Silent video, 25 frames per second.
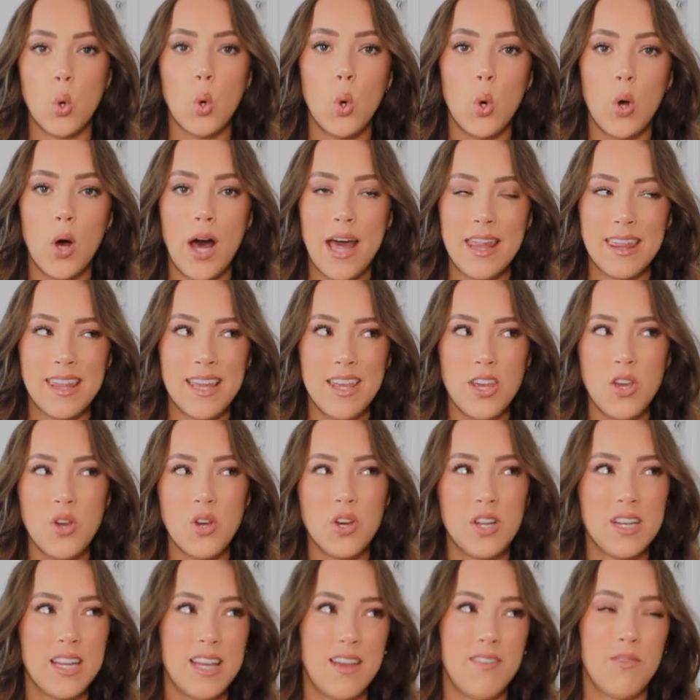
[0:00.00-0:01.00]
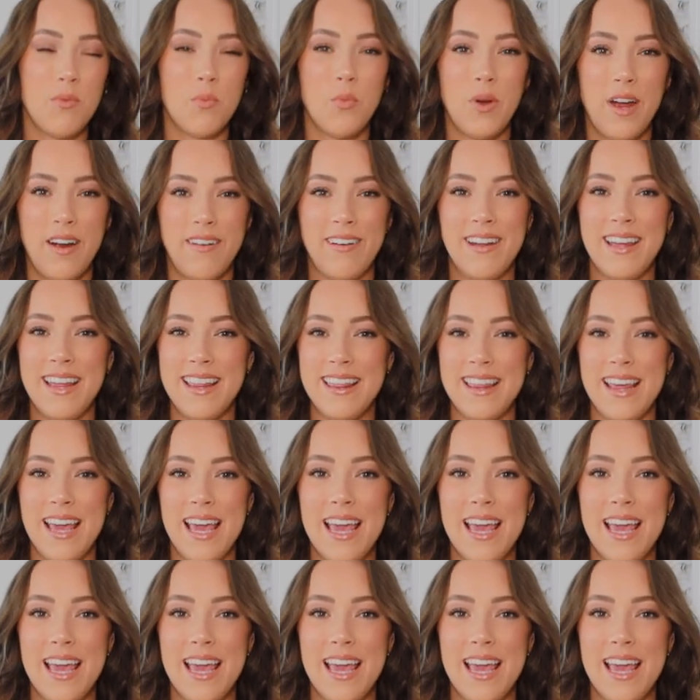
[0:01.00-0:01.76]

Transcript: or I think you could even wear it in the